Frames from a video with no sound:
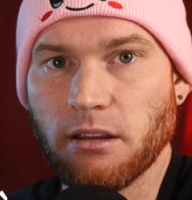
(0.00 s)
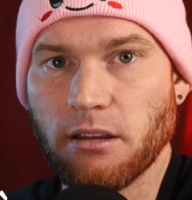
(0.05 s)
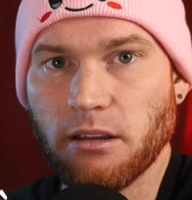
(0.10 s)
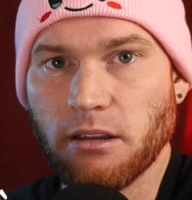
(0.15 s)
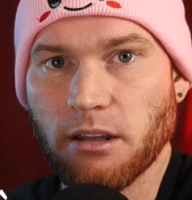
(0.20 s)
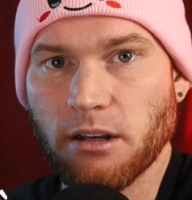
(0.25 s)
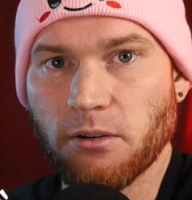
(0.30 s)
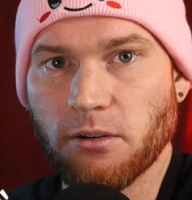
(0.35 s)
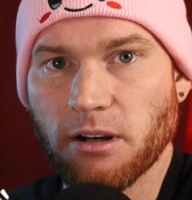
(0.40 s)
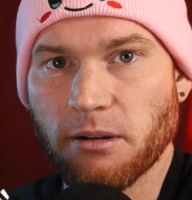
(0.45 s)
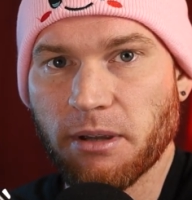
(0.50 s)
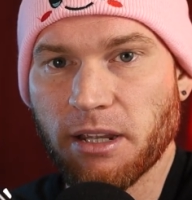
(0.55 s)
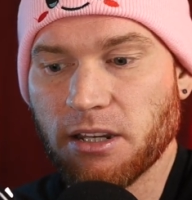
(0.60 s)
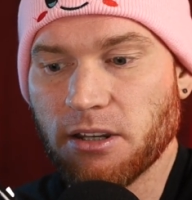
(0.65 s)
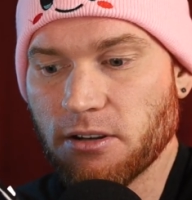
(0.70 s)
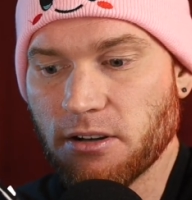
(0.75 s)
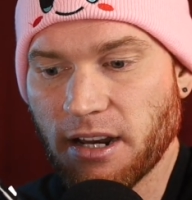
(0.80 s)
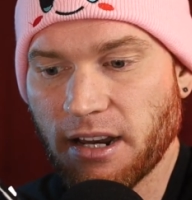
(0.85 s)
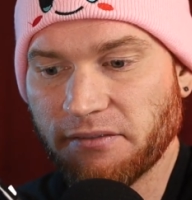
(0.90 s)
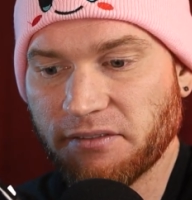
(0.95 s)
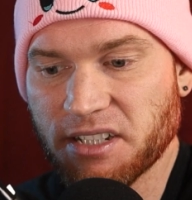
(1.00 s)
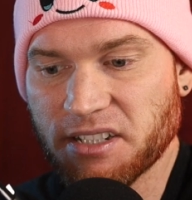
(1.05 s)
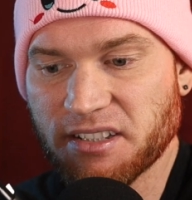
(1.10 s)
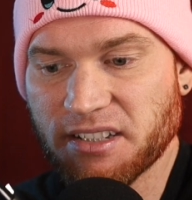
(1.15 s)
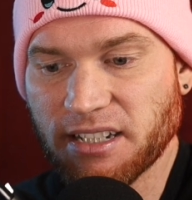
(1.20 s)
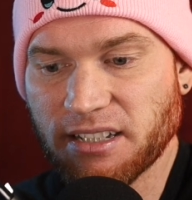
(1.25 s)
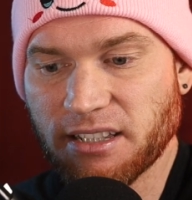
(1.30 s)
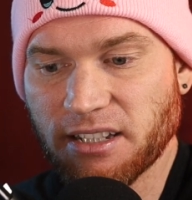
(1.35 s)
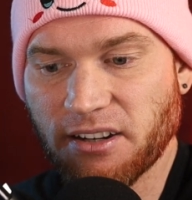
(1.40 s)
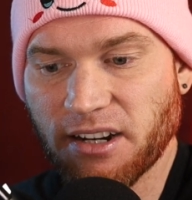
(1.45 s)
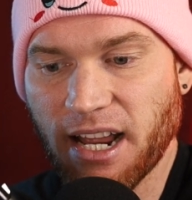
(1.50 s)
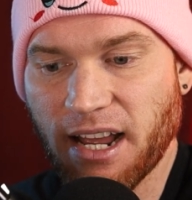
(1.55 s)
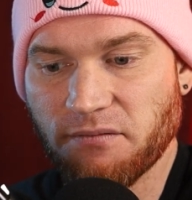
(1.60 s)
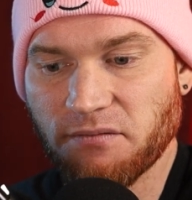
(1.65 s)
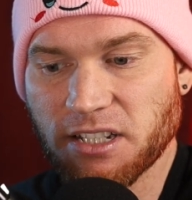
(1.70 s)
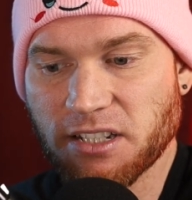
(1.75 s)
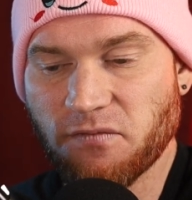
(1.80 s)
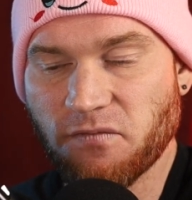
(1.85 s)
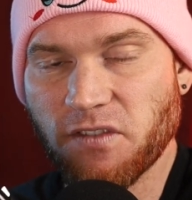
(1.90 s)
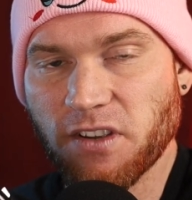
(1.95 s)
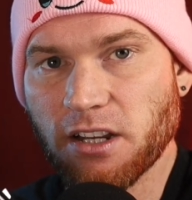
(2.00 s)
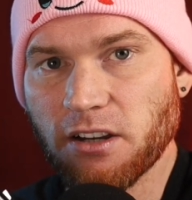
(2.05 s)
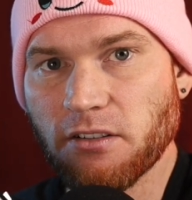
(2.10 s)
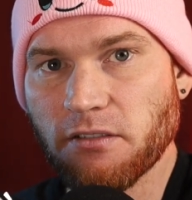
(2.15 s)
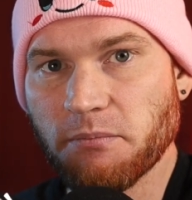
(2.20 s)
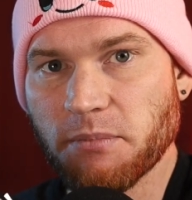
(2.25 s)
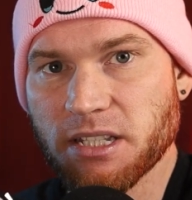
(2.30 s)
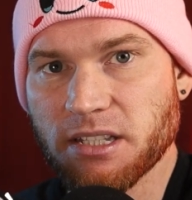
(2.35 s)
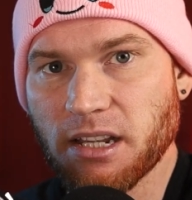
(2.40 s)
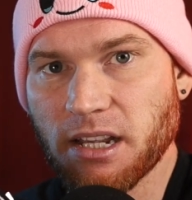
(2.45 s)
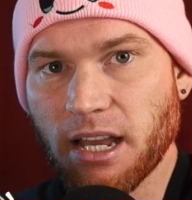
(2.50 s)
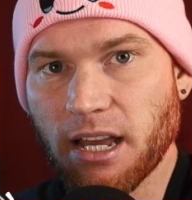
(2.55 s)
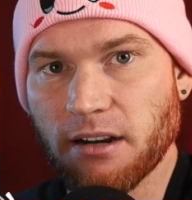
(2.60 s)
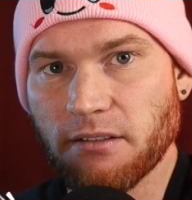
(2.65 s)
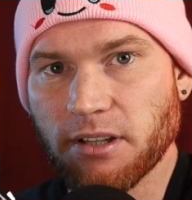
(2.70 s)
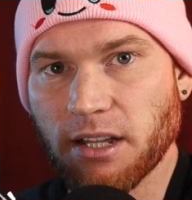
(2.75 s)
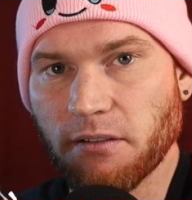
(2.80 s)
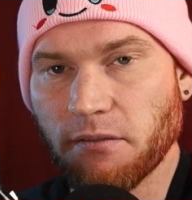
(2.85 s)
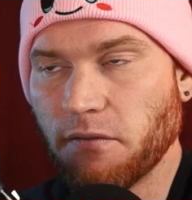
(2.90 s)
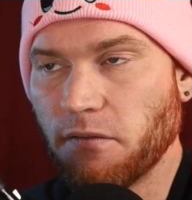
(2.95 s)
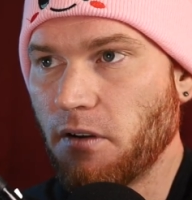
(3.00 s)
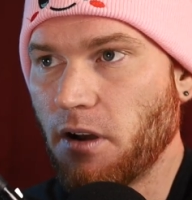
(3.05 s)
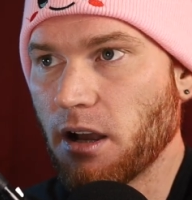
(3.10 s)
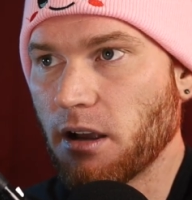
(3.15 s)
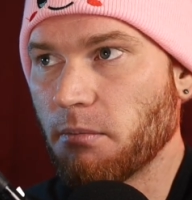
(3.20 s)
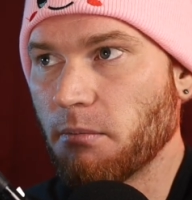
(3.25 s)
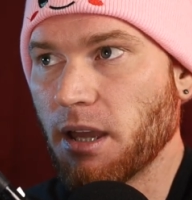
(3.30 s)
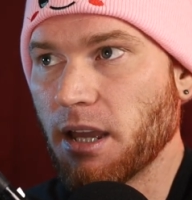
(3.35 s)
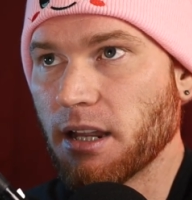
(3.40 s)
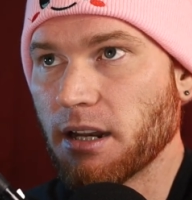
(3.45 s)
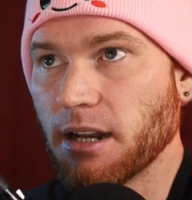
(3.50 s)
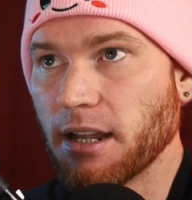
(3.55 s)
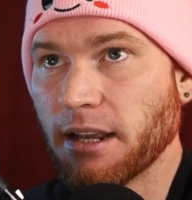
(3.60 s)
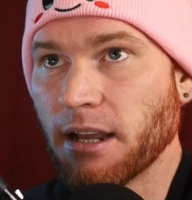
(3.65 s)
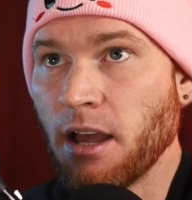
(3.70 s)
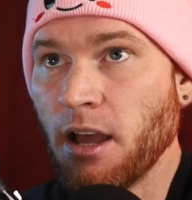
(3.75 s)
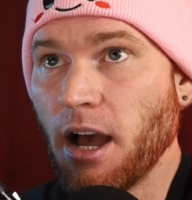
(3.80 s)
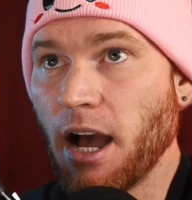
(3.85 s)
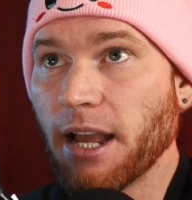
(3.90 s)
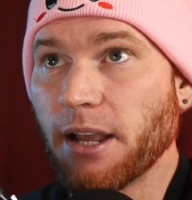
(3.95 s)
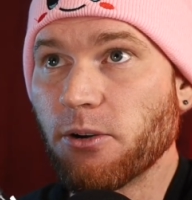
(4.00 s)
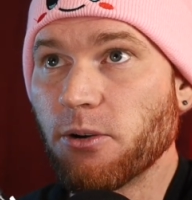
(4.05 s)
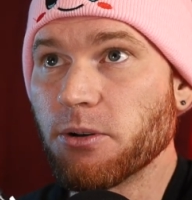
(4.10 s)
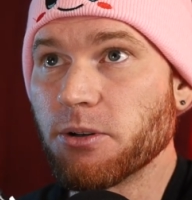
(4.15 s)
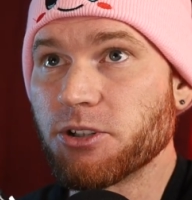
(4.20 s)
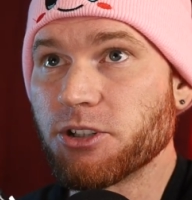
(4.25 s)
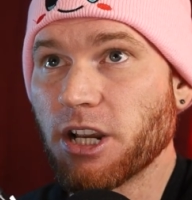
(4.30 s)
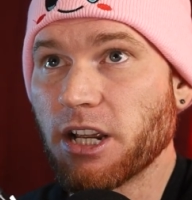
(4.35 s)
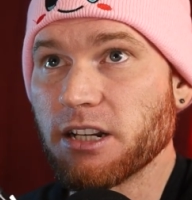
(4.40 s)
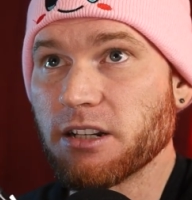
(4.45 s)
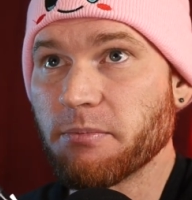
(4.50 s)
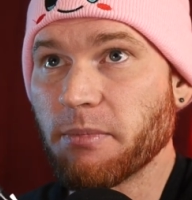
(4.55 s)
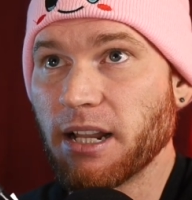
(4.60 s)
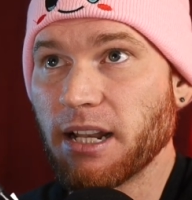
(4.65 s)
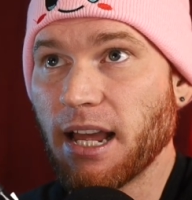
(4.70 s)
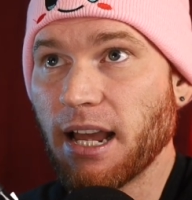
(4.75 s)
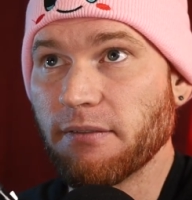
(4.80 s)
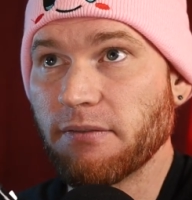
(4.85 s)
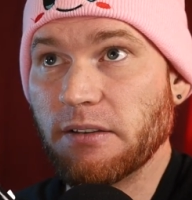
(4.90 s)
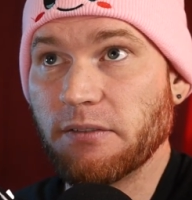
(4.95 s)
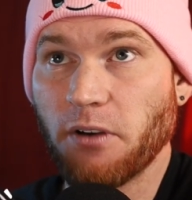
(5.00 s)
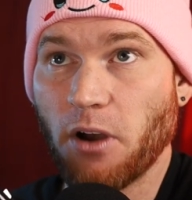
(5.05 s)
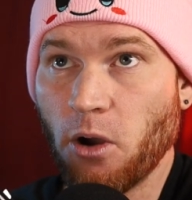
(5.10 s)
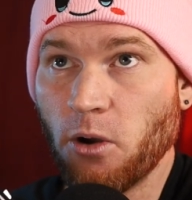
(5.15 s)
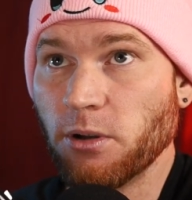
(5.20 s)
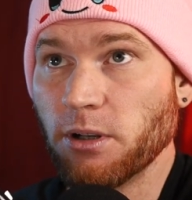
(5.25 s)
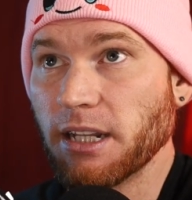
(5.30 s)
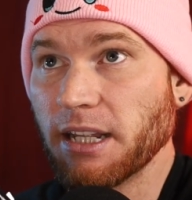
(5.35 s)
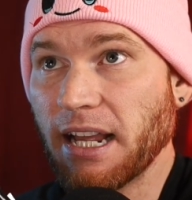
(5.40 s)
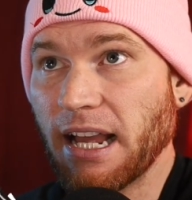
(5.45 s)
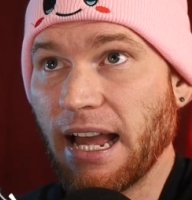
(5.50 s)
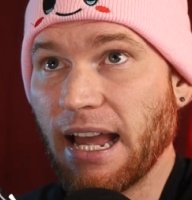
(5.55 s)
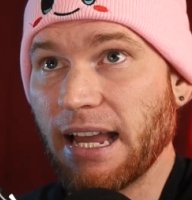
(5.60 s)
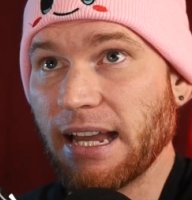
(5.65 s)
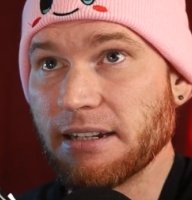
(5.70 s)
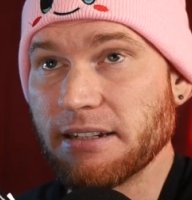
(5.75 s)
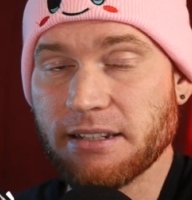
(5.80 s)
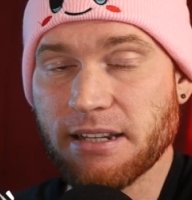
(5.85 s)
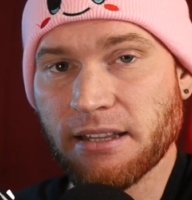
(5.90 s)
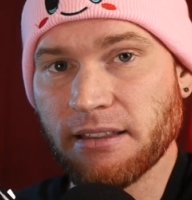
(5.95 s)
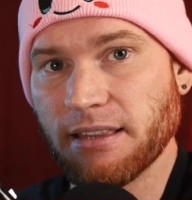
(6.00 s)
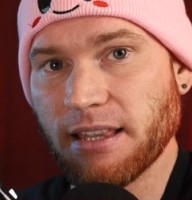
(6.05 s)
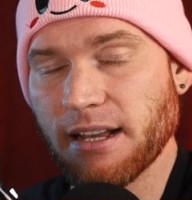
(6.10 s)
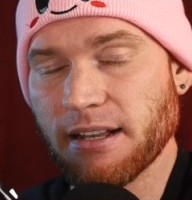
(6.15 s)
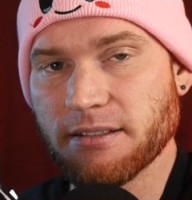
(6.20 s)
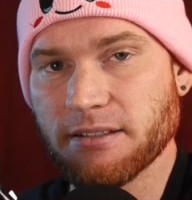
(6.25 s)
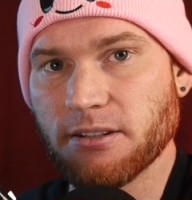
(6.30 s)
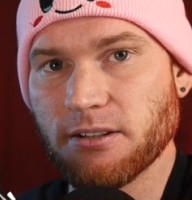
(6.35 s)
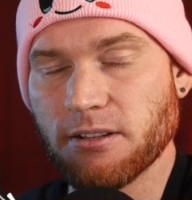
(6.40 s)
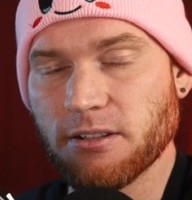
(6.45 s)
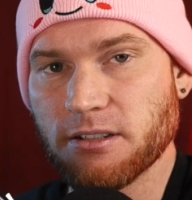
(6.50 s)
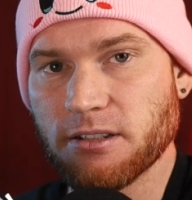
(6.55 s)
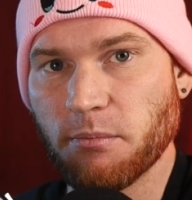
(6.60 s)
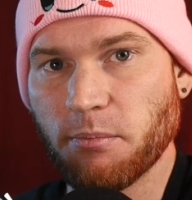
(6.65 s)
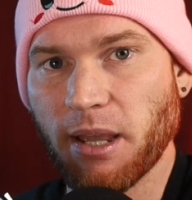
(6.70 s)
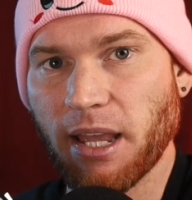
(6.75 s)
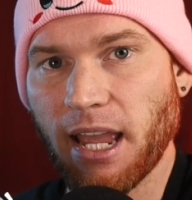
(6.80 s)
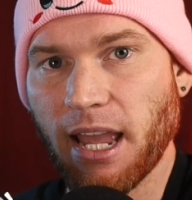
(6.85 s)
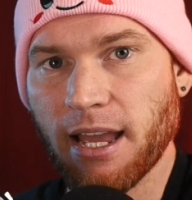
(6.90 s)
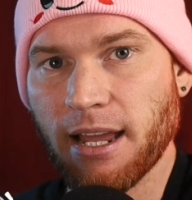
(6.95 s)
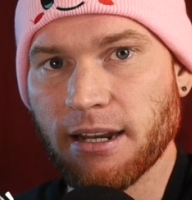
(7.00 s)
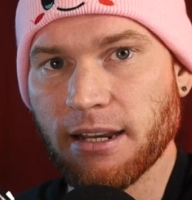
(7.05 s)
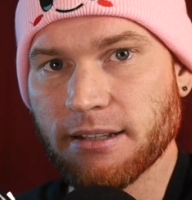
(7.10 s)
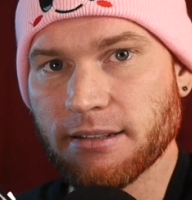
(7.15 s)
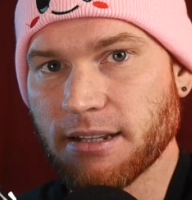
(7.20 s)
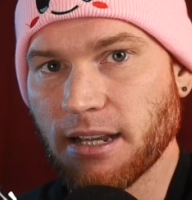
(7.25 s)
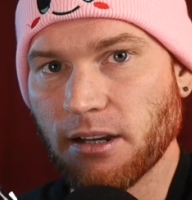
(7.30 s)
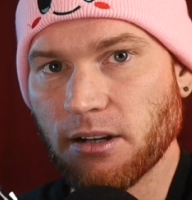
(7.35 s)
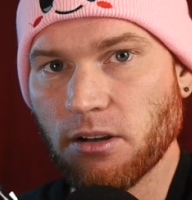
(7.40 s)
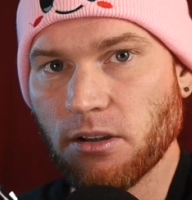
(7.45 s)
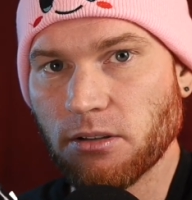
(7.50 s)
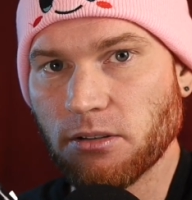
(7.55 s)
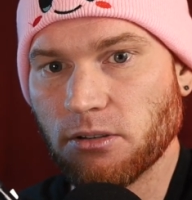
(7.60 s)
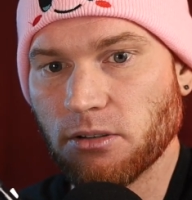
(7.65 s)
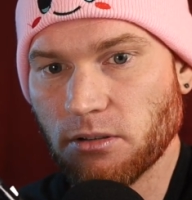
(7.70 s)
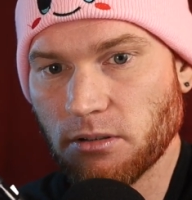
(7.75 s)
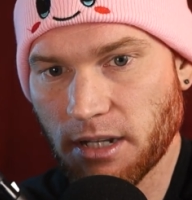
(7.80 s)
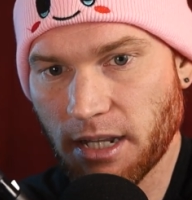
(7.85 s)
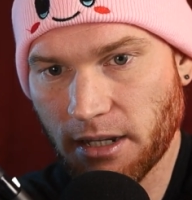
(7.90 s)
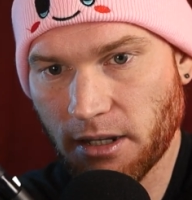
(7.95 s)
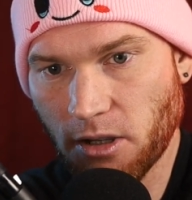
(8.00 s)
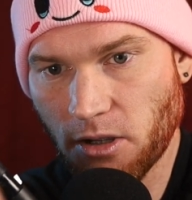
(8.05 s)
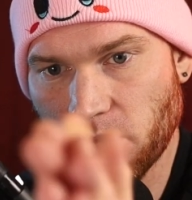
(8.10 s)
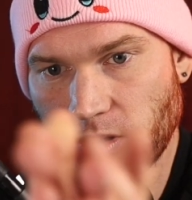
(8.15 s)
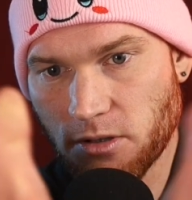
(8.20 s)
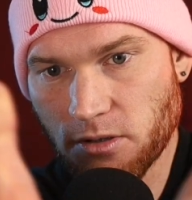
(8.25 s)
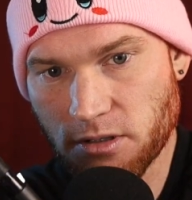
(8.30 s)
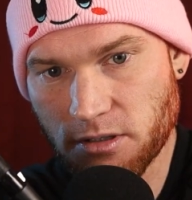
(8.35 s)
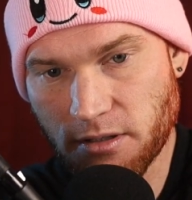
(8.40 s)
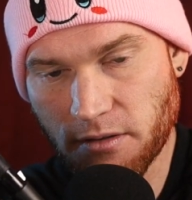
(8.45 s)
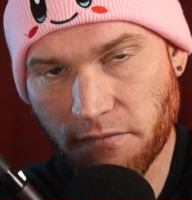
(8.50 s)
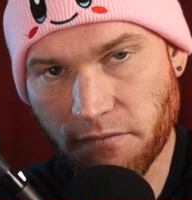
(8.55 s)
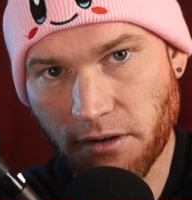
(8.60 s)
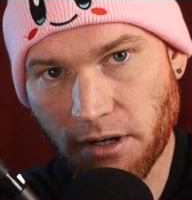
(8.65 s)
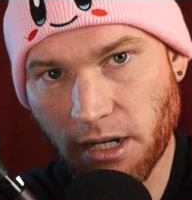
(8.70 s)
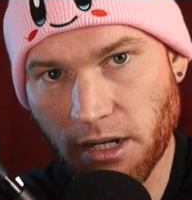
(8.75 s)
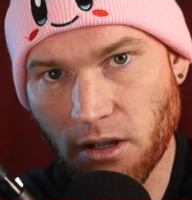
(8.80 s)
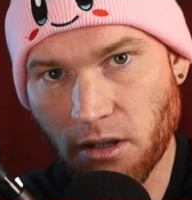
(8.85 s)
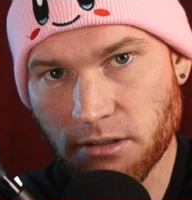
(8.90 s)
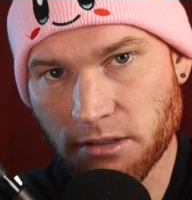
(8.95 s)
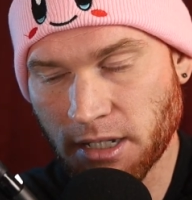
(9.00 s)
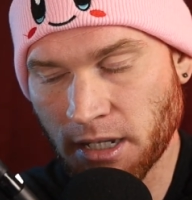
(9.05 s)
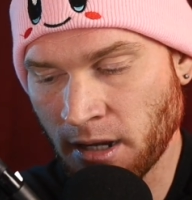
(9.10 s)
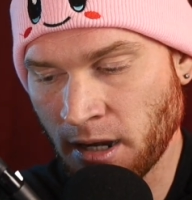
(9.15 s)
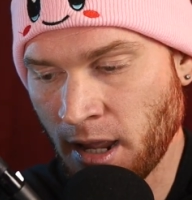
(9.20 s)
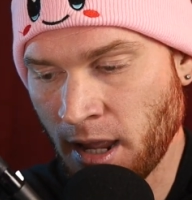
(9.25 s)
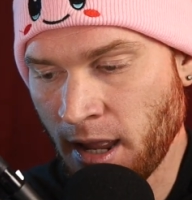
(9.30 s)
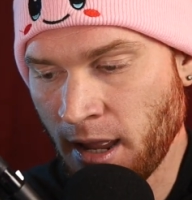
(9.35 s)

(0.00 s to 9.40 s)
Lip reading: You know what I mean? You don't have to sit there and have this fear of missing out of like, fuck, man, like I could change my life if only I had $10,000 to pay Andy. It's like, no, dude, like go use the free content.